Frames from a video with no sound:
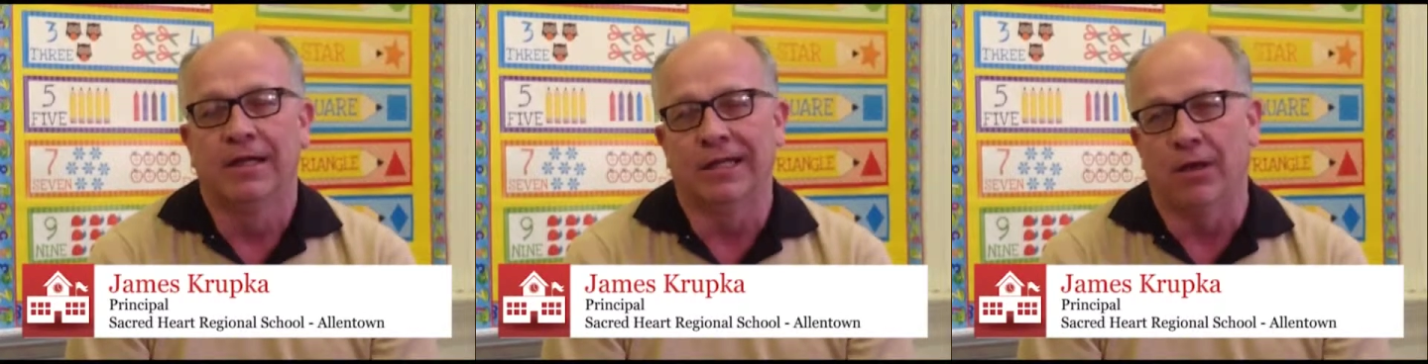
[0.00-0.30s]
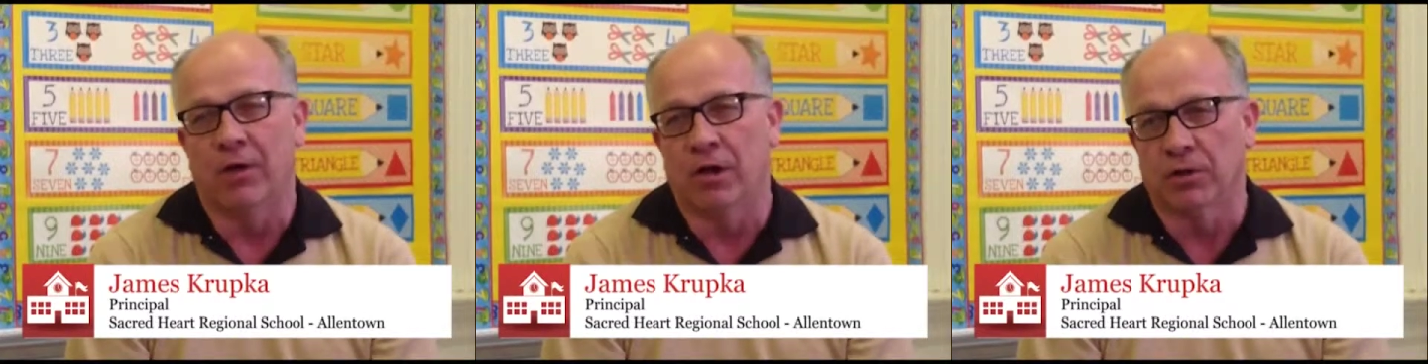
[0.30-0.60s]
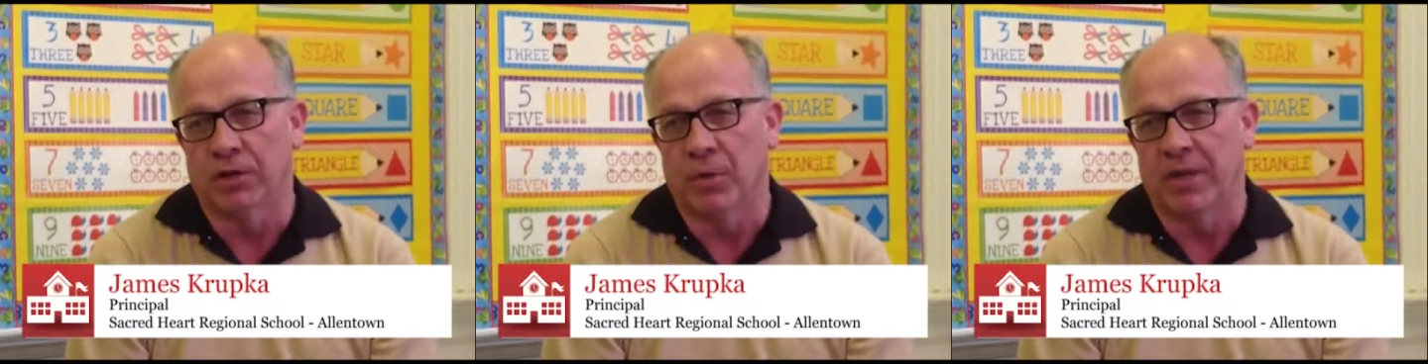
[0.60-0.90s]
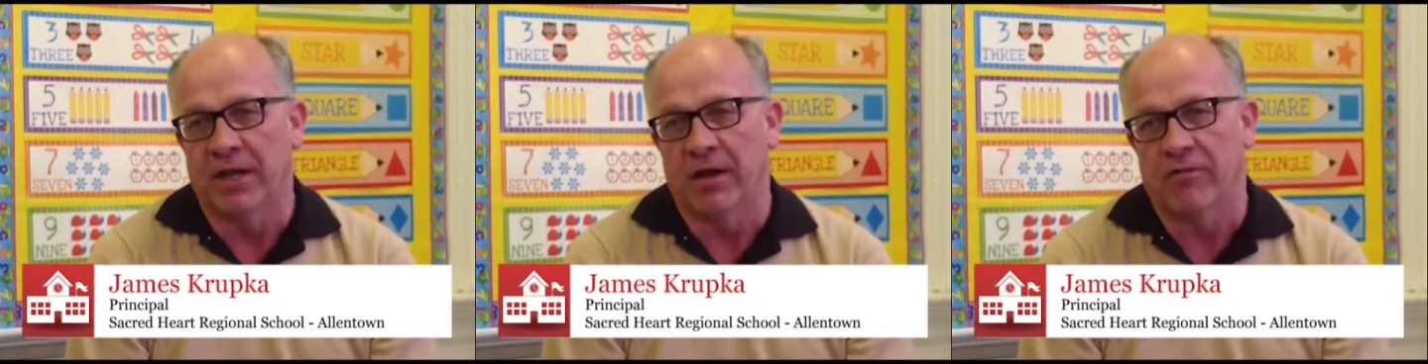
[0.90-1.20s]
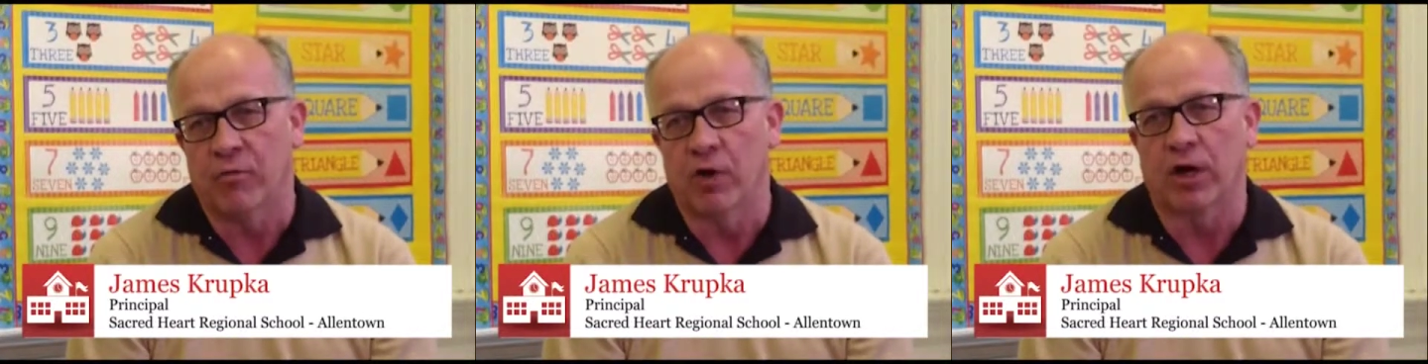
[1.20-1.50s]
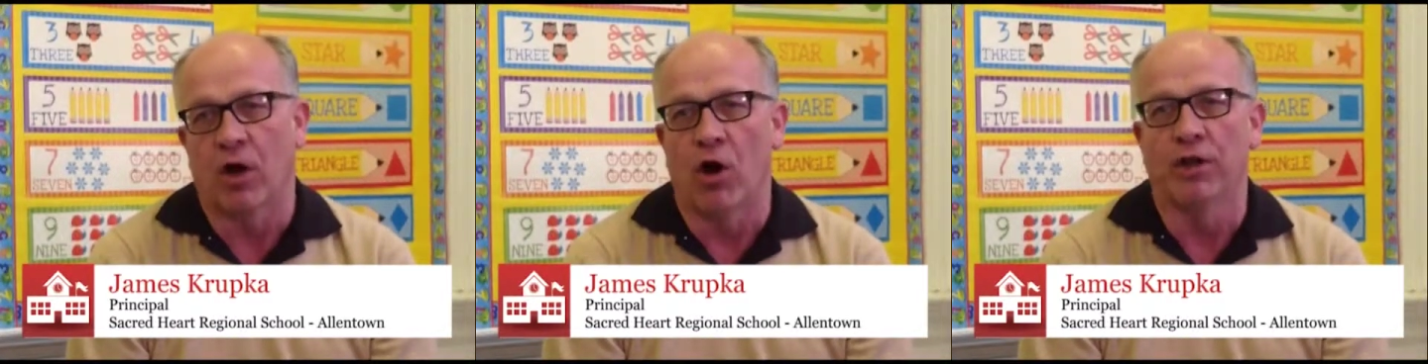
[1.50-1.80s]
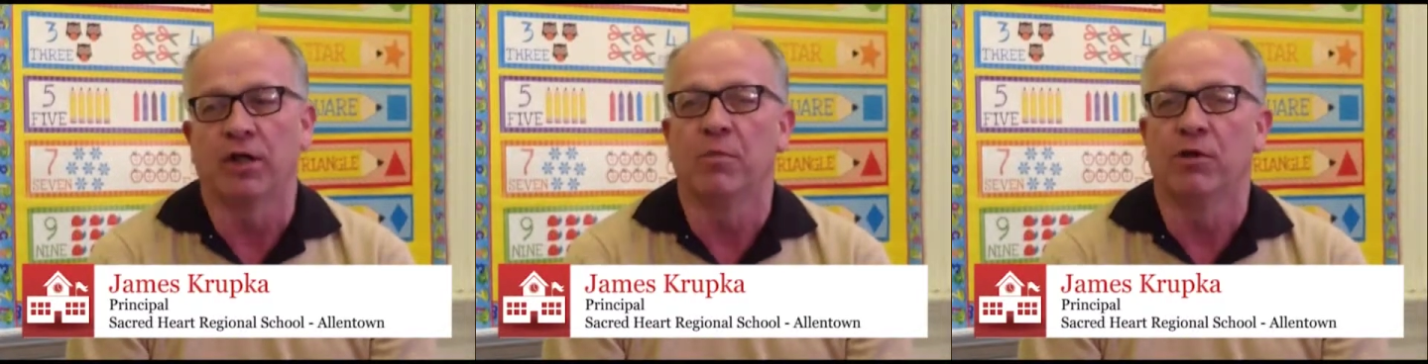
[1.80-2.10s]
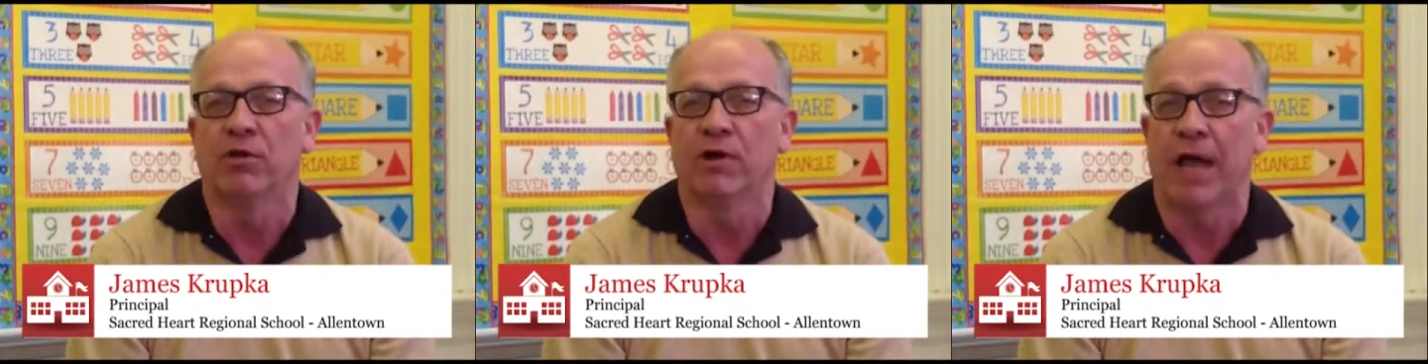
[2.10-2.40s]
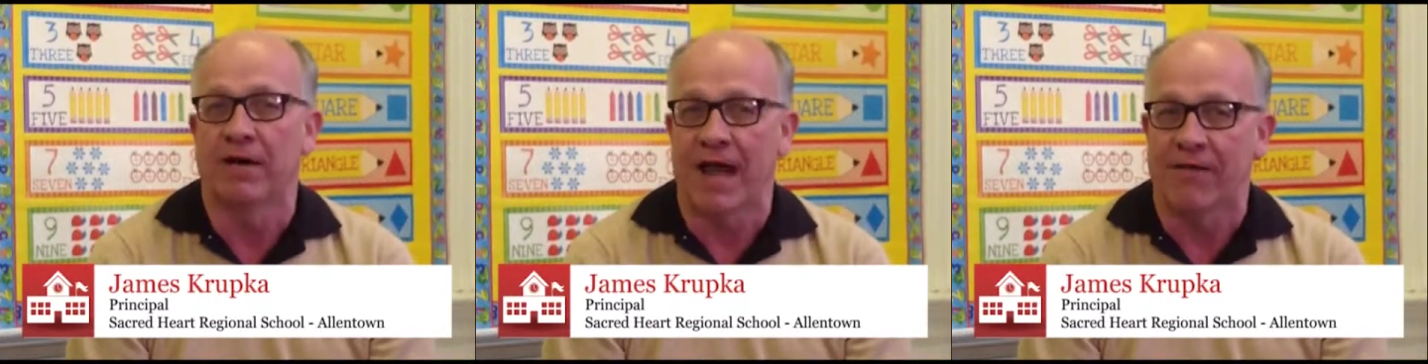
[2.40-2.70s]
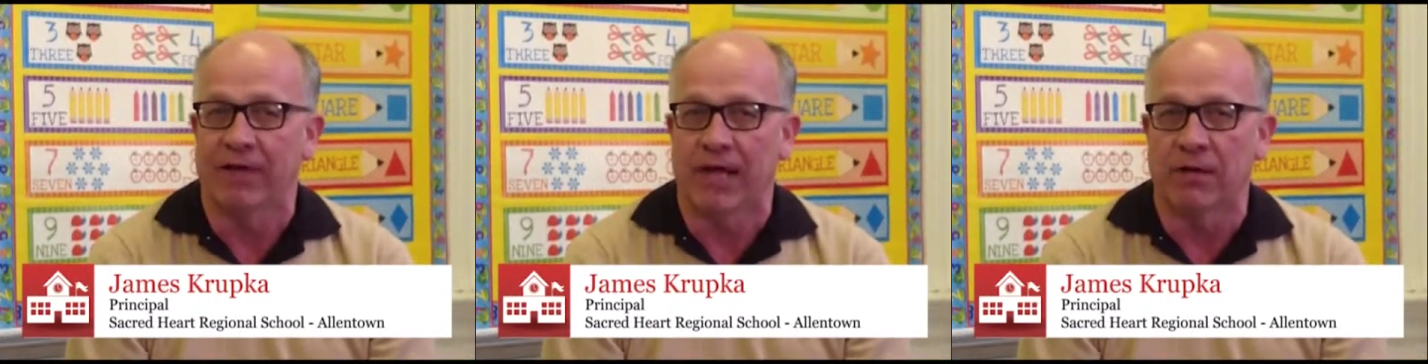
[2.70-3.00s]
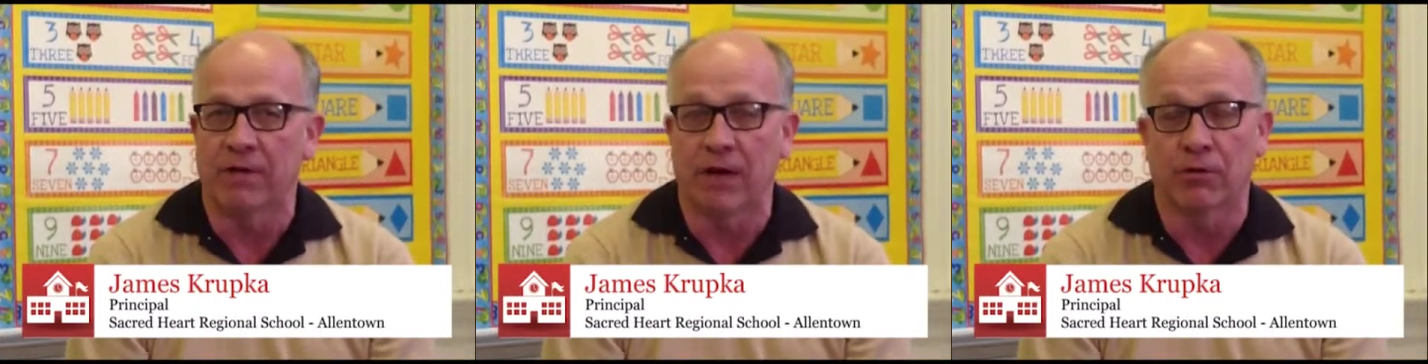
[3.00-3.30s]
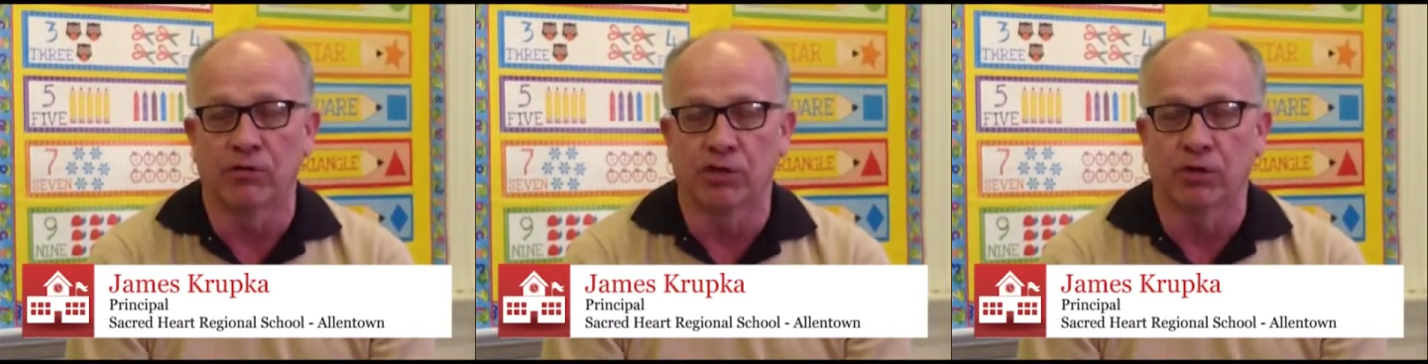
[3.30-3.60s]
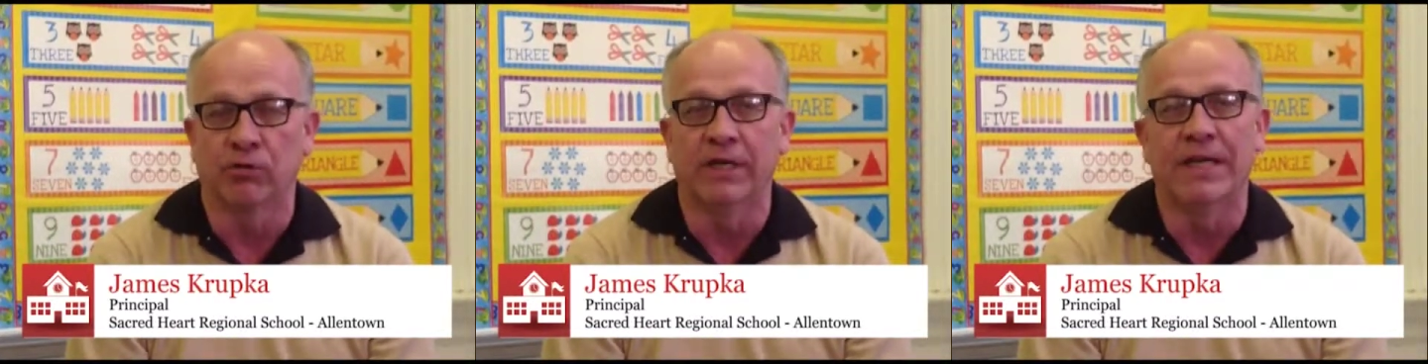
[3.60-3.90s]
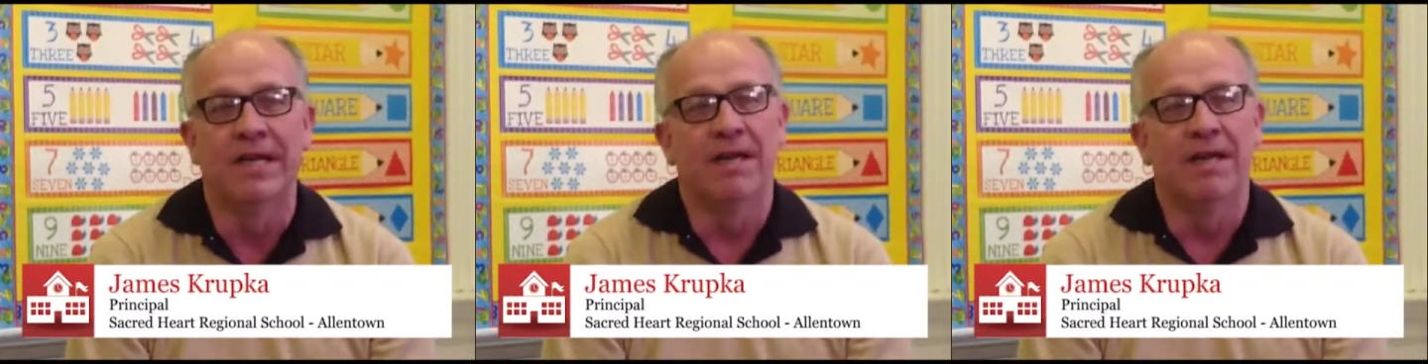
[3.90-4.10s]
a little bit of work on the computer, how to navigate around. Our children,